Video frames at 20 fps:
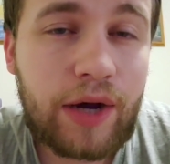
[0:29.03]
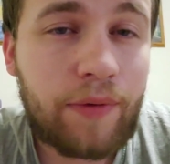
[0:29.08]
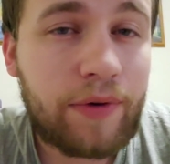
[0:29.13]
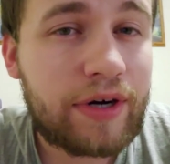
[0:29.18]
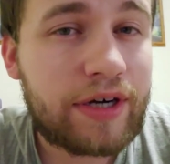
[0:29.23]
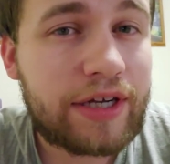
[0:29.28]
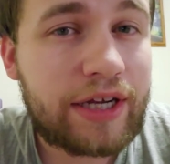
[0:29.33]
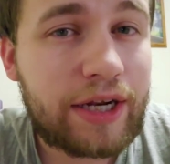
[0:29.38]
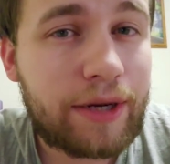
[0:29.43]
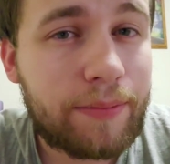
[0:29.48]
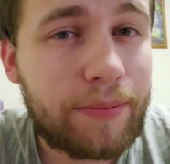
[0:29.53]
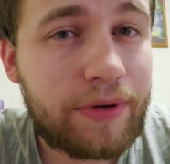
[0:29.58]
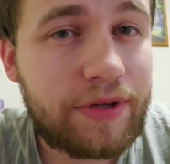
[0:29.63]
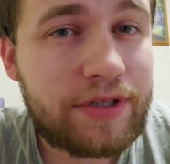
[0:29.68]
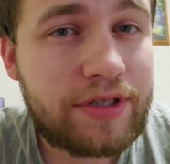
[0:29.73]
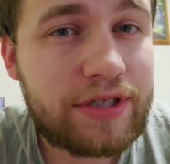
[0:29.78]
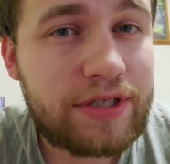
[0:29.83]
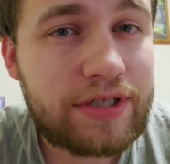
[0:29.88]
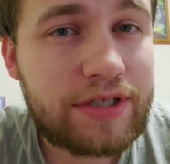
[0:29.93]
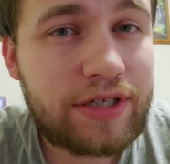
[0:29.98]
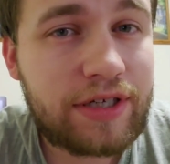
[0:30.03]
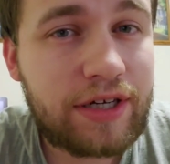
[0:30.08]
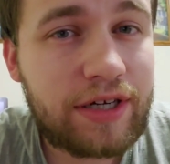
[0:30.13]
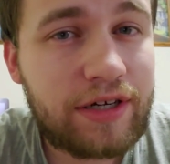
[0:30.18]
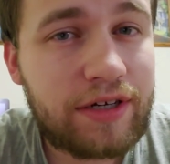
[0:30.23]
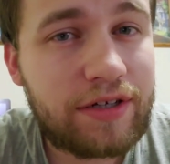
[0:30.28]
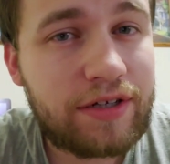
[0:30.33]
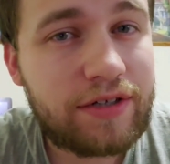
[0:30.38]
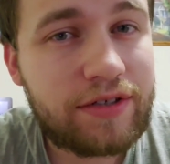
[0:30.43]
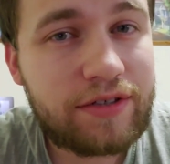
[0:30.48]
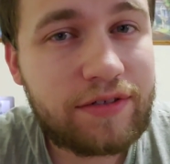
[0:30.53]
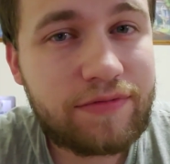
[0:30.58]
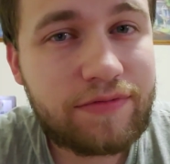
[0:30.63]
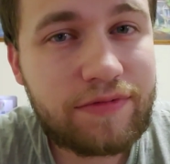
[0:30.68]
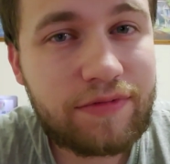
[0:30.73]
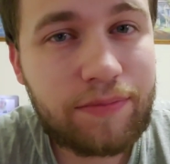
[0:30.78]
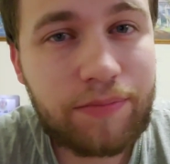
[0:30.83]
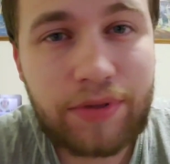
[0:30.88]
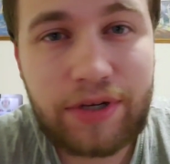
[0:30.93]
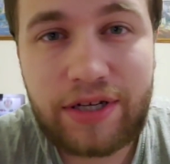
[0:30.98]
I wanted to get a princess cut
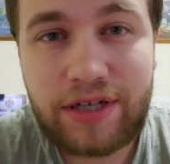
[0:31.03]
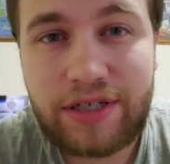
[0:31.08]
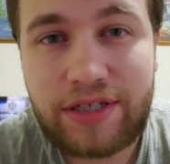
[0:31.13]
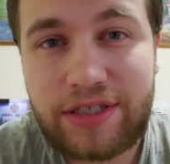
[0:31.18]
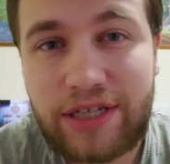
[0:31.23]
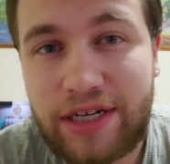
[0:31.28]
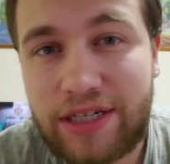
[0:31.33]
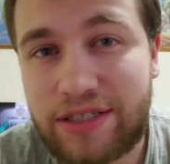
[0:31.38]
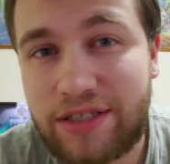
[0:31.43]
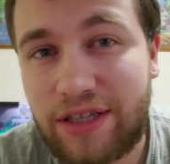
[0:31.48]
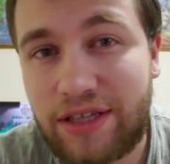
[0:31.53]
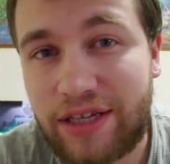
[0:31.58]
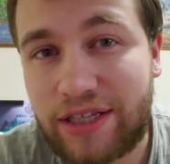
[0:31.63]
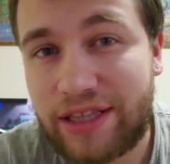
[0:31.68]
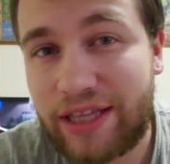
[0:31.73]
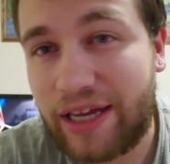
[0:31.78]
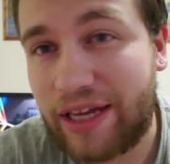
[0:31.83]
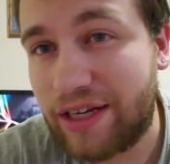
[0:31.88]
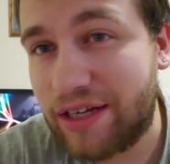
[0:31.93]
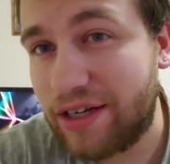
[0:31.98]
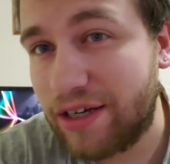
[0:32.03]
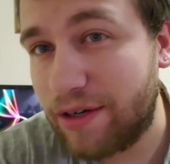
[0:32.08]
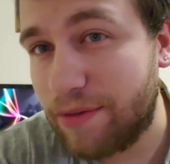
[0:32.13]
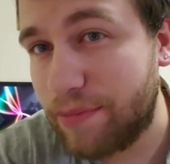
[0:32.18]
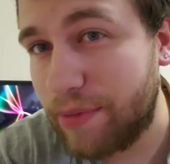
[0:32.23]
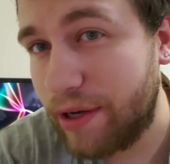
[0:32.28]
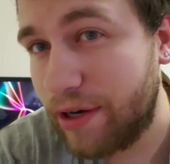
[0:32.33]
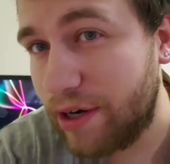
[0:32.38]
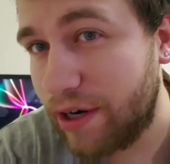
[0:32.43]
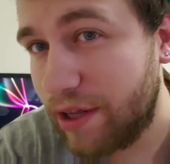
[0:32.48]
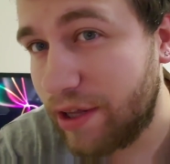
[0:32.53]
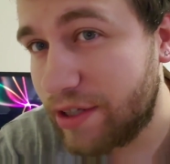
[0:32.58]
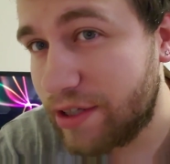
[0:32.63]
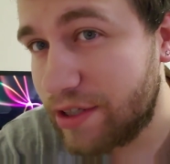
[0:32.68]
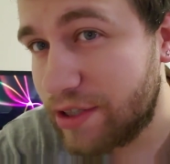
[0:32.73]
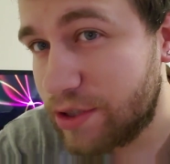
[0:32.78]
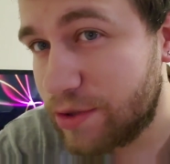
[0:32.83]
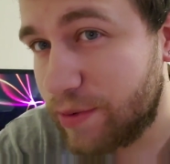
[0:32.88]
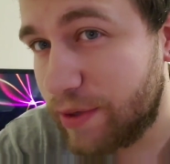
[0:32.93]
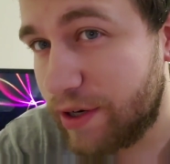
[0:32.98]
because I just like that cut better. I like
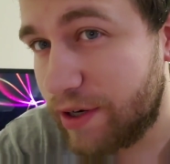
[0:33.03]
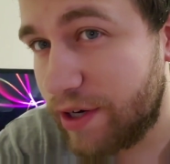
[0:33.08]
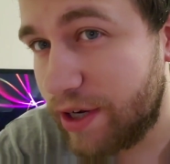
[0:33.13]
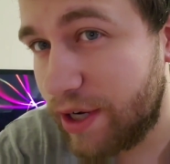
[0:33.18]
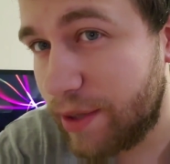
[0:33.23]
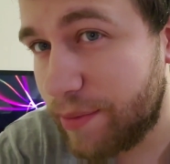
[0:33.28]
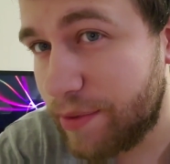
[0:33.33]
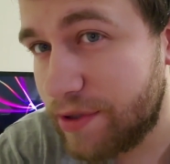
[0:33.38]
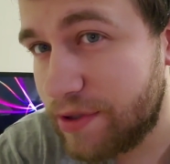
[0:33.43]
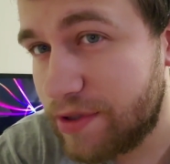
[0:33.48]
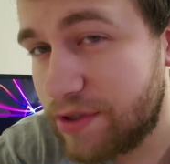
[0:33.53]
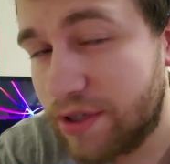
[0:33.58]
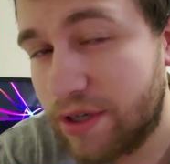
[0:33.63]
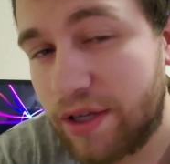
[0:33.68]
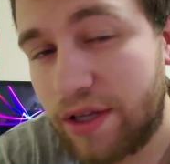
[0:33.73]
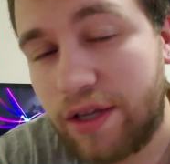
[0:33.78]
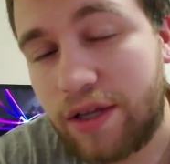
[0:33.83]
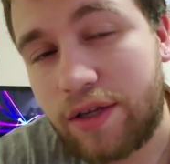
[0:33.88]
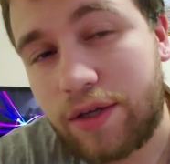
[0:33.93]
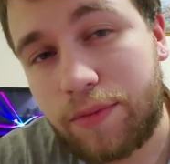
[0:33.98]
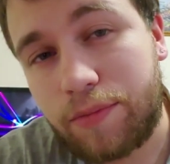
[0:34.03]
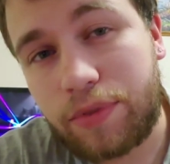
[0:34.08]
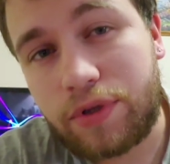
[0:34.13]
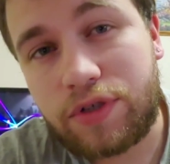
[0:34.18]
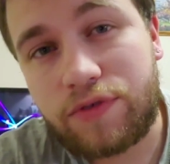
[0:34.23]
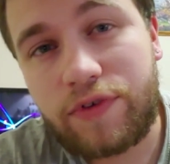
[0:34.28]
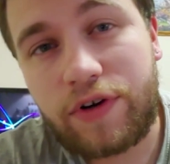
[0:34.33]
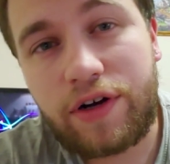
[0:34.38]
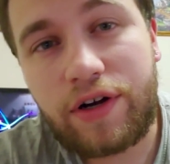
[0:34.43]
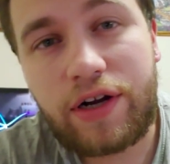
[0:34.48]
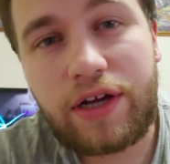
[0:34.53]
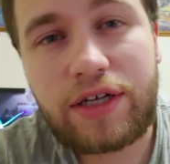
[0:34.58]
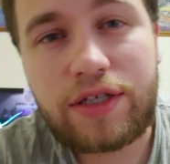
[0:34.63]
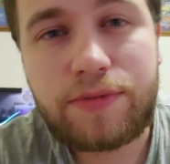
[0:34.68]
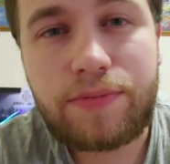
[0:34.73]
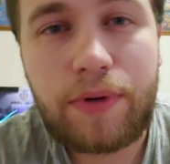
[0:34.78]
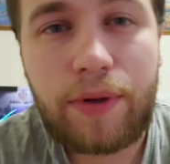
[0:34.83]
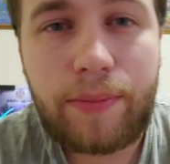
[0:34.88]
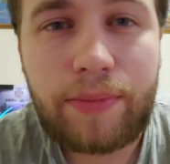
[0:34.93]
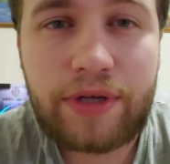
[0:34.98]
the square diamonds, but it's very nice.
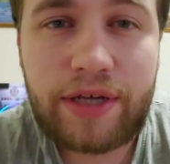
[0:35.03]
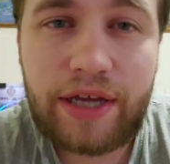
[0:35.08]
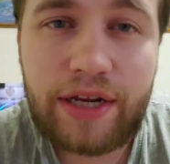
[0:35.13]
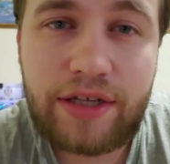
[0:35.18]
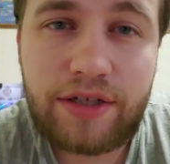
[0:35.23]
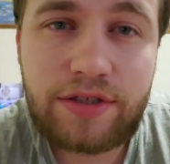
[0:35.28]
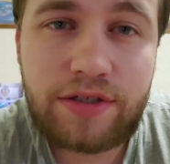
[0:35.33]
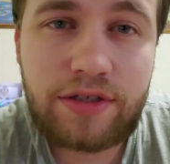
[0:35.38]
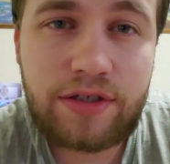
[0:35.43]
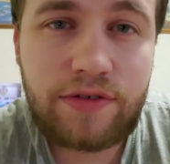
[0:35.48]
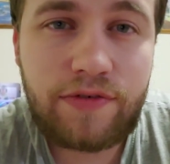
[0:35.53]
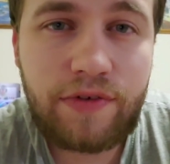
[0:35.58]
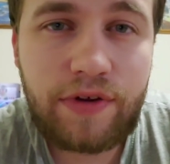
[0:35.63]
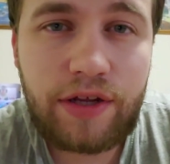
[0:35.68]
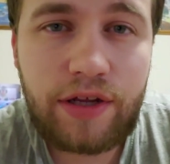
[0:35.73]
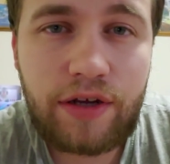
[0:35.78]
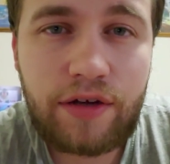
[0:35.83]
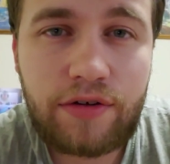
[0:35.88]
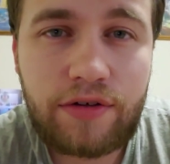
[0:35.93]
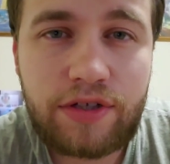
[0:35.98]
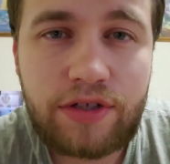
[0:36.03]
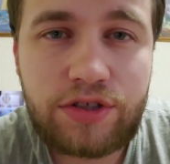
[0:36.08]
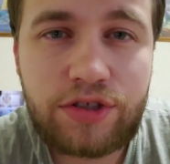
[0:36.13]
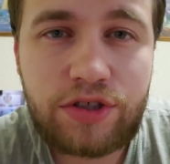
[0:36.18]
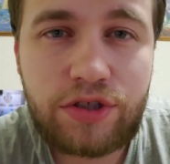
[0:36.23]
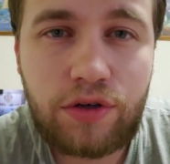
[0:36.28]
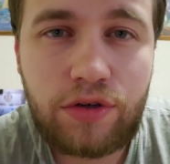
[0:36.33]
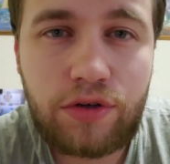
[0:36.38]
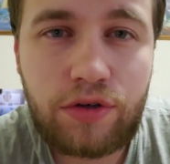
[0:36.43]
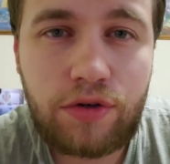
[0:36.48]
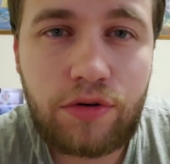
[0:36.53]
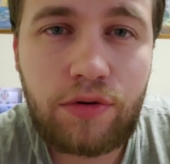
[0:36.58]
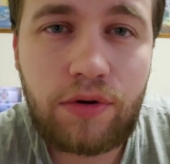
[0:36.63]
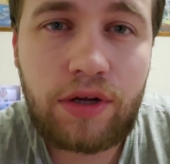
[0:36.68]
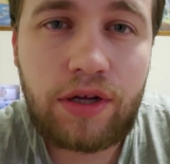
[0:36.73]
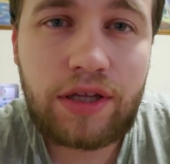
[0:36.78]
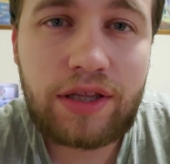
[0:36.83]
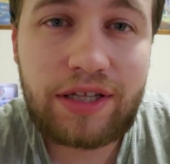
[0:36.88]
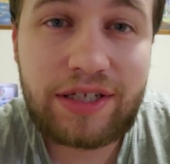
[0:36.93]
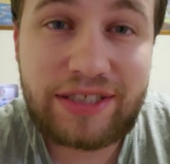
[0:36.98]
But I'm going to get into this video and let's show you
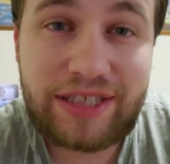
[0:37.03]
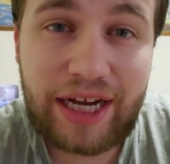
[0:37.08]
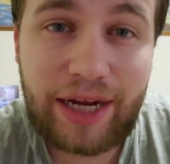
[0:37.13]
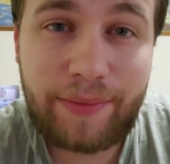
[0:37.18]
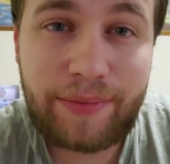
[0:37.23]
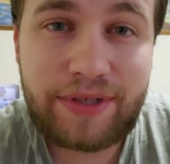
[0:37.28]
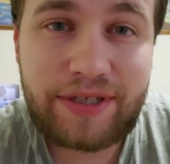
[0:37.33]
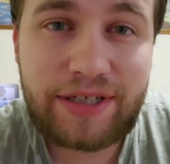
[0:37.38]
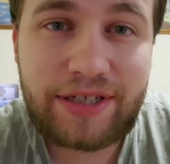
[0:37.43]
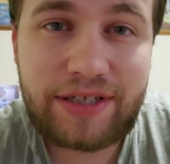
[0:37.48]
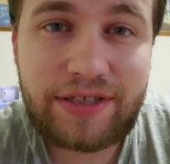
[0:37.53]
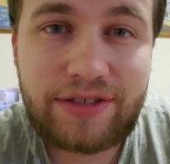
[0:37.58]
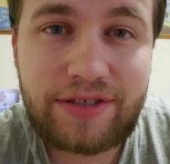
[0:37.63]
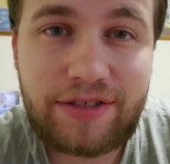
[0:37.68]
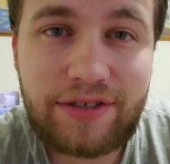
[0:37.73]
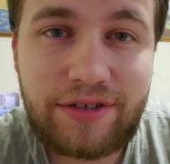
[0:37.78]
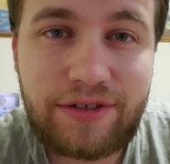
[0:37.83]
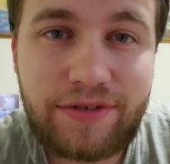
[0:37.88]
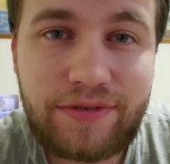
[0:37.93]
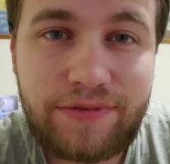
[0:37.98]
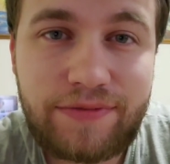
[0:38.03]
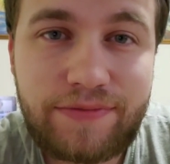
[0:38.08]
the diamond tester.